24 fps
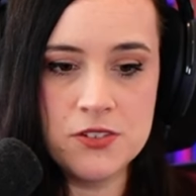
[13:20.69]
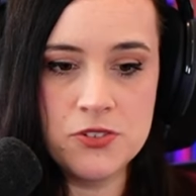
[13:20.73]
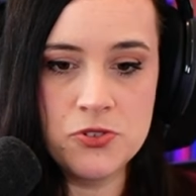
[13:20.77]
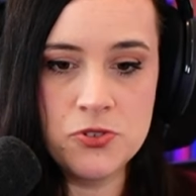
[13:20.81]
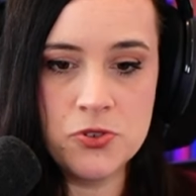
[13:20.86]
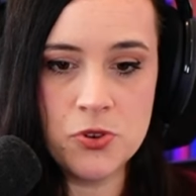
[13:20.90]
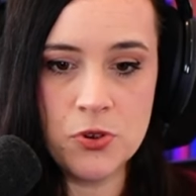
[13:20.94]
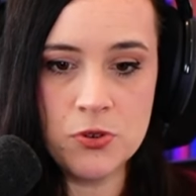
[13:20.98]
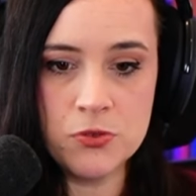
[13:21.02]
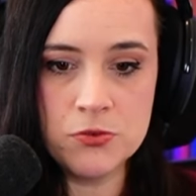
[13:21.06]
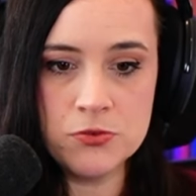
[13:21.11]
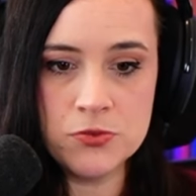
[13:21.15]

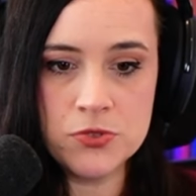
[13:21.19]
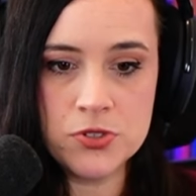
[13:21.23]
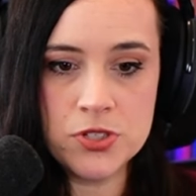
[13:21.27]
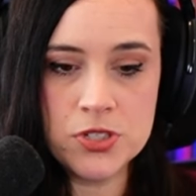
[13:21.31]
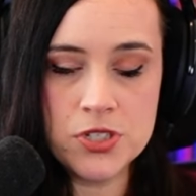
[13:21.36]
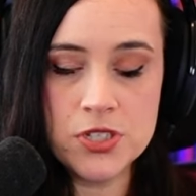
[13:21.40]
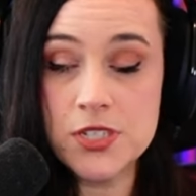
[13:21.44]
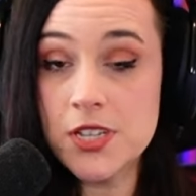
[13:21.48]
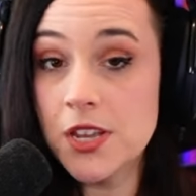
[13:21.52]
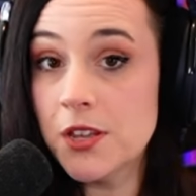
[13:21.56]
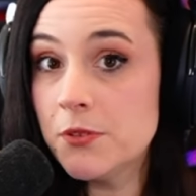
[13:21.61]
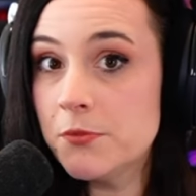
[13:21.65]
Don't
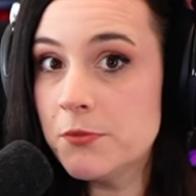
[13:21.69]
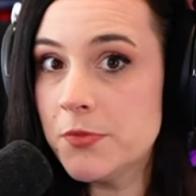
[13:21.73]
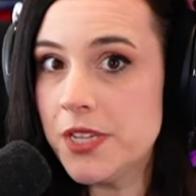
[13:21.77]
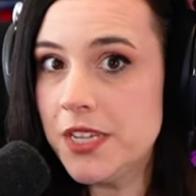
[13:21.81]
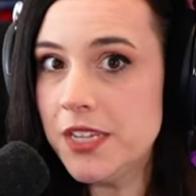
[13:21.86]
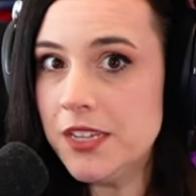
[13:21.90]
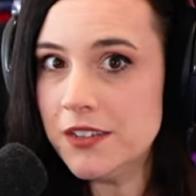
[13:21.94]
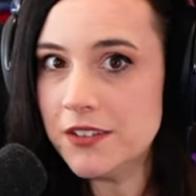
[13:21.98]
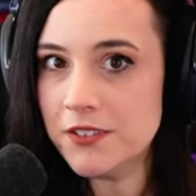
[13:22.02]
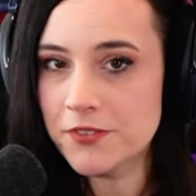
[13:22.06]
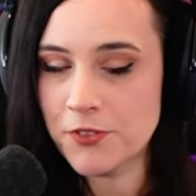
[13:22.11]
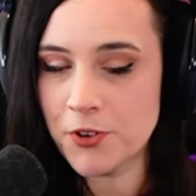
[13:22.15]
tell
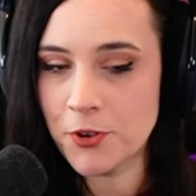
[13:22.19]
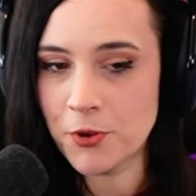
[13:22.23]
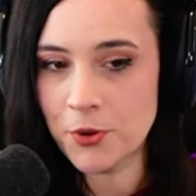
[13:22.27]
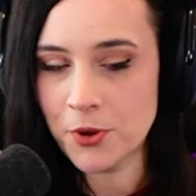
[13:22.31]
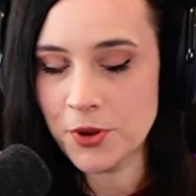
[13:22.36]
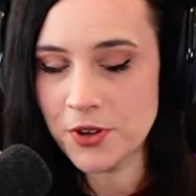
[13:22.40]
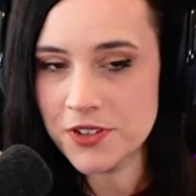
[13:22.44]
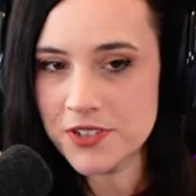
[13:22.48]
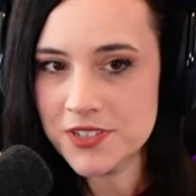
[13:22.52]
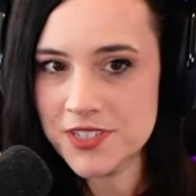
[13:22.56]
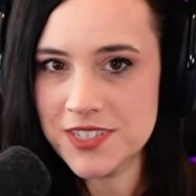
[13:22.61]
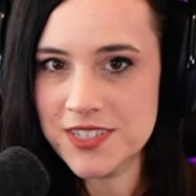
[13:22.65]
me, of
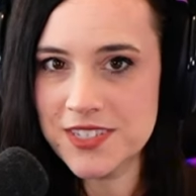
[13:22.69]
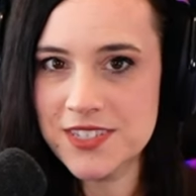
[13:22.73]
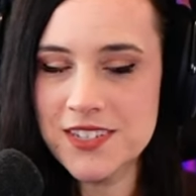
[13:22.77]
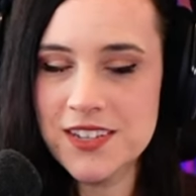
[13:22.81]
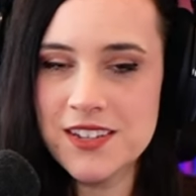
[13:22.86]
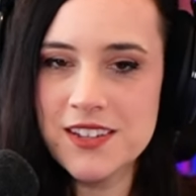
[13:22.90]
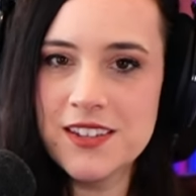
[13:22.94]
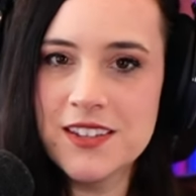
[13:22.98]
course.